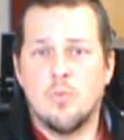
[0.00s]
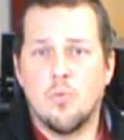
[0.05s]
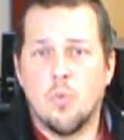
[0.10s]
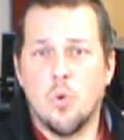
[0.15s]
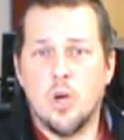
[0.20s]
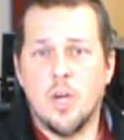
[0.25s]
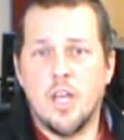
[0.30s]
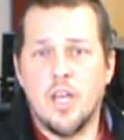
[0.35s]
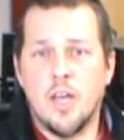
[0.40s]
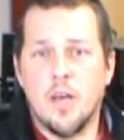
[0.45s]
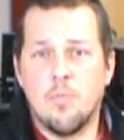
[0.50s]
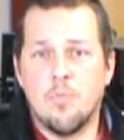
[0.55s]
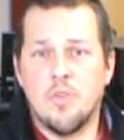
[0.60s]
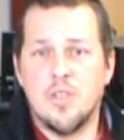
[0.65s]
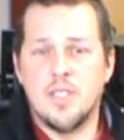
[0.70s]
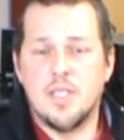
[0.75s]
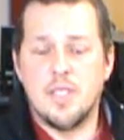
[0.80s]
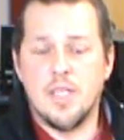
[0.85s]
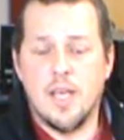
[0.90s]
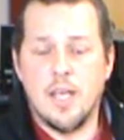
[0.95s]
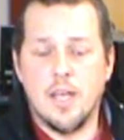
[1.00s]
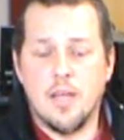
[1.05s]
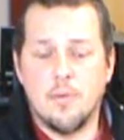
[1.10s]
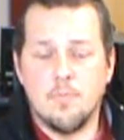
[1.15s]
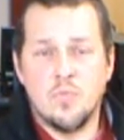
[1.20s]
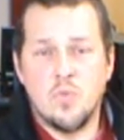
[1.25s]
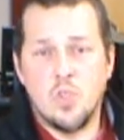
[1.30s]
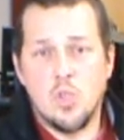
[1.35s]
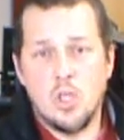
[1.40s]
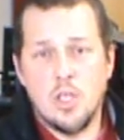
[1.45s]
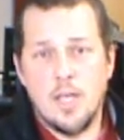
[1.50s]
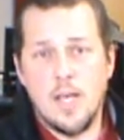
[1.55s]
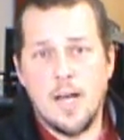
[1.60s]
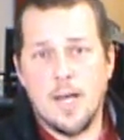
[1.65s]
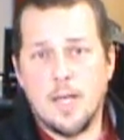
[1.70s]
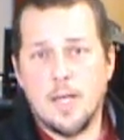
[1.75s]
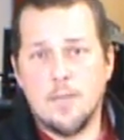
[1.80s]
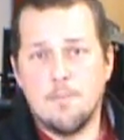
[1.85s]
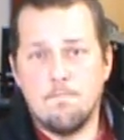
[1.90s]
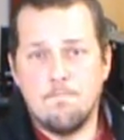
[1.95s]
working up this data.
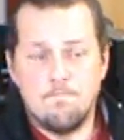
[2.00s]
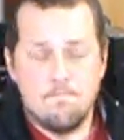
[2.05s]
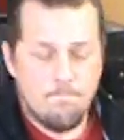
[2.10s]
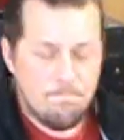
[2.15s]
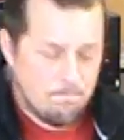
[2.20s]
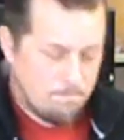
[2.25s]
Good luck.